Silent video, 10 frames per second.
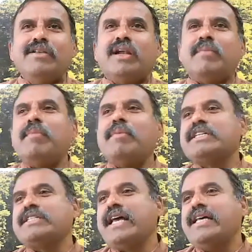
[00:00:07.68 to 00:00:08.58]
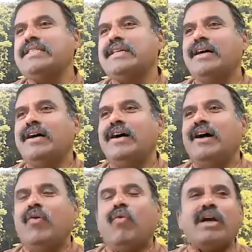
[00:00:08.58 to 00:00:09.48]
So Ramana Maharshi says,
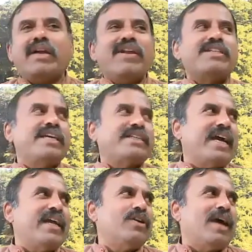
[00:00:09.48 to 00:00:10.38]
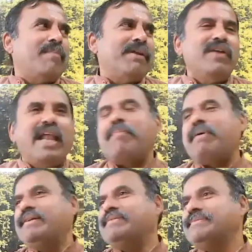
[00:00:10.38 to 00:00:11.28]
whatever is destined to happen, will
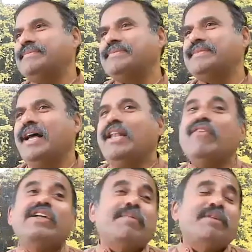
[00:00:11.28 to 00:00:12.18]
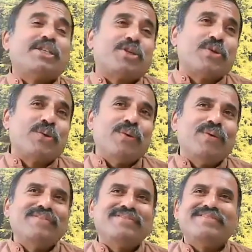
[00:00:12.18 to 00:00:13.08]
happen. Now, which of this is true?